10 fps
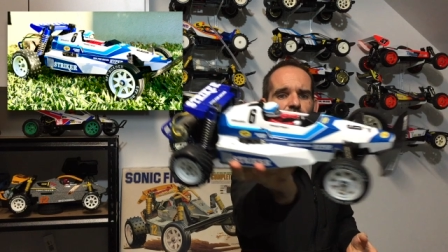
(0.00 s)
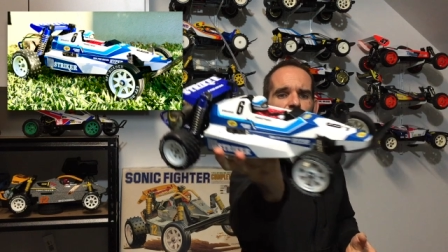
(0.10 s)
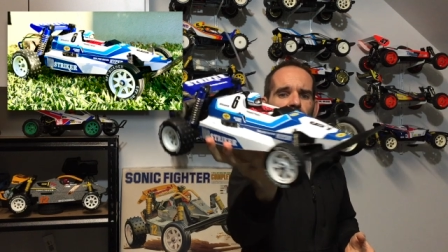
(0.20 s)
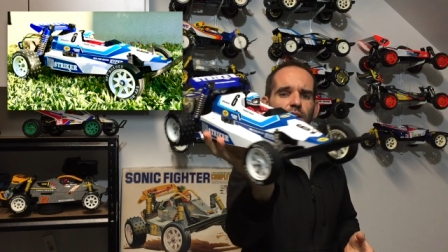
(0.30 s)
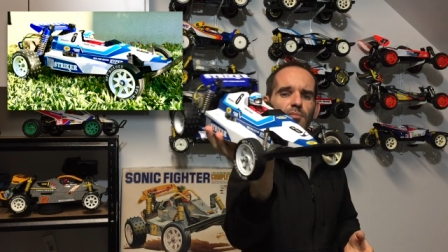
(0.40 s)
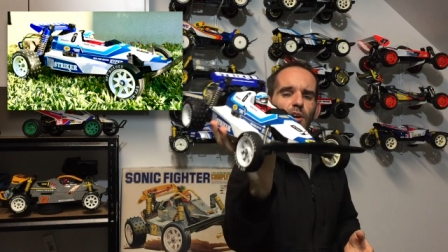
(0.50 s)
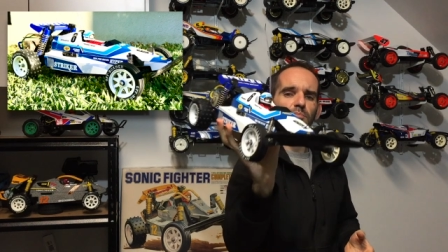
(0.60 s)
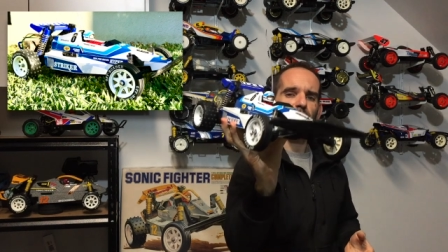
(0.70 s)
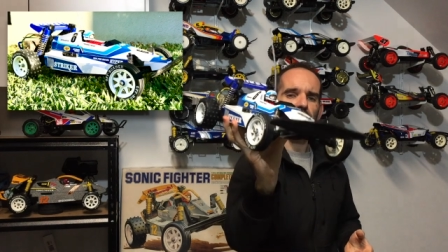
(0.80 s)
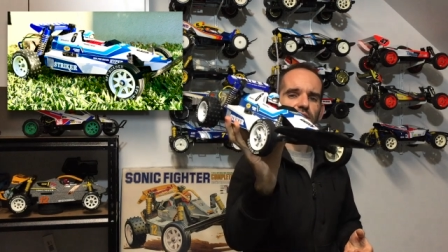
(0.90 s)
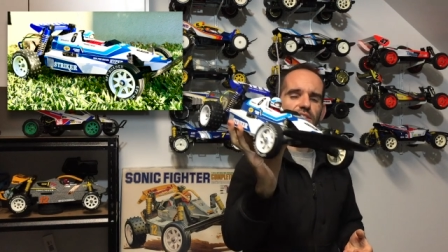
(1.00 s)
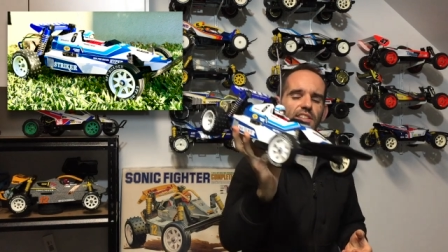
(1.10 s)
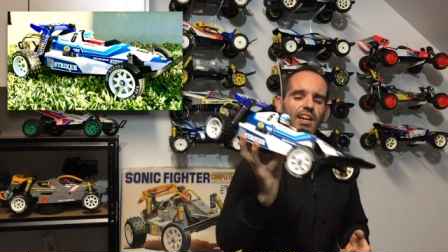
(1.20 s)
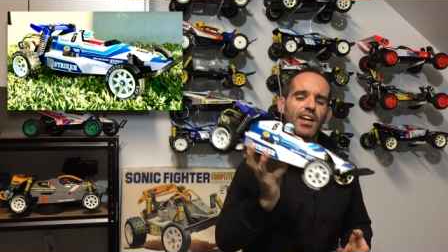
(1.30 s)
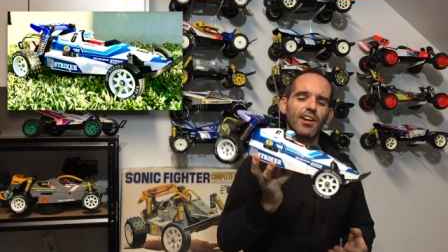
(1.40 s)
Um, I picked this
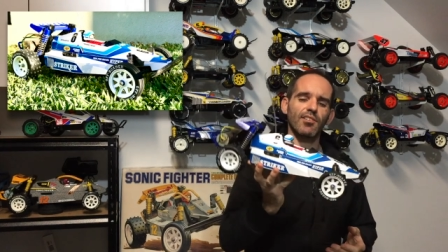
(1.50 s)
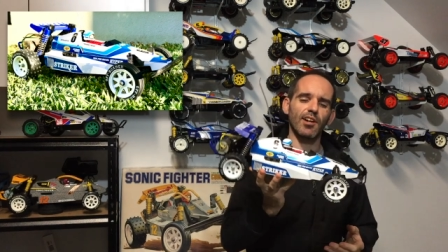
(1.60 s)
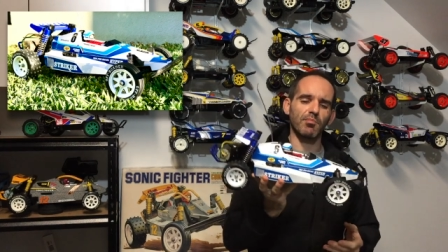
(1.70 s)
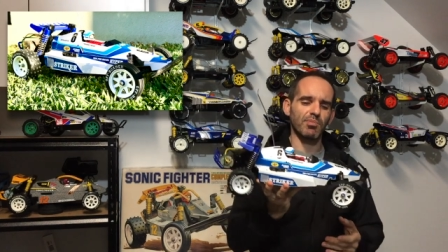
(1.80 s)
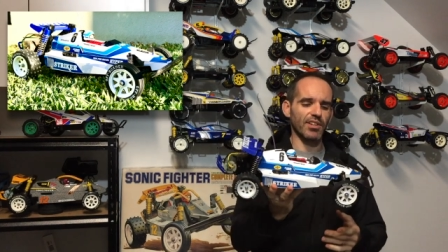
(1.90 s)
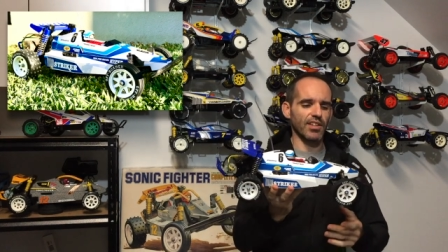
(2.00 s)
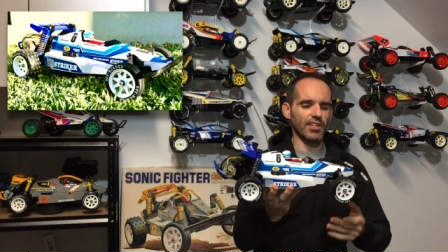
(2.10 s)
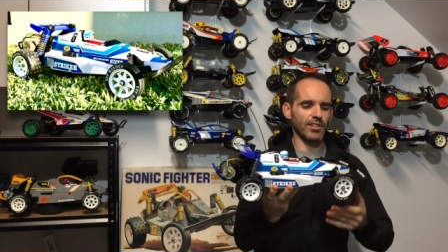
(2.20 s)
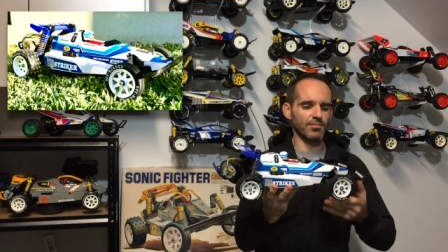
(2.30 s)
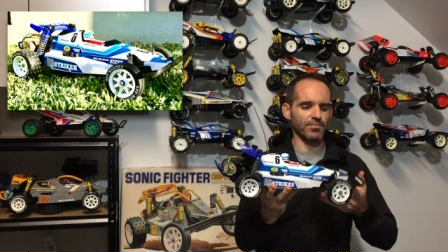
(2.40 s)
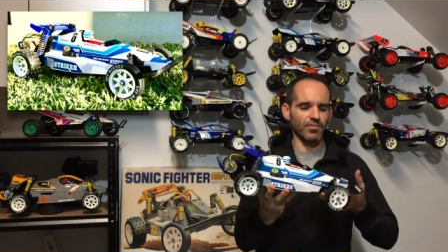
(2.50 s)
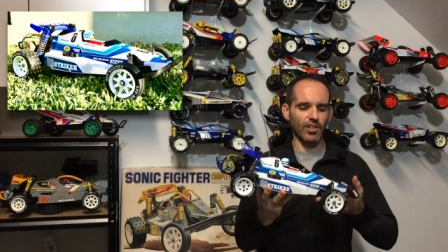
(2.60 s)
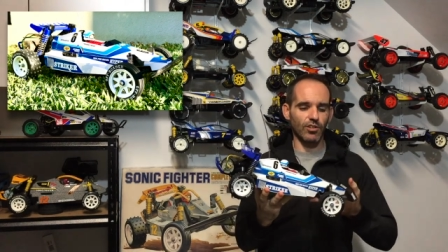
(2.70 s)
car up um,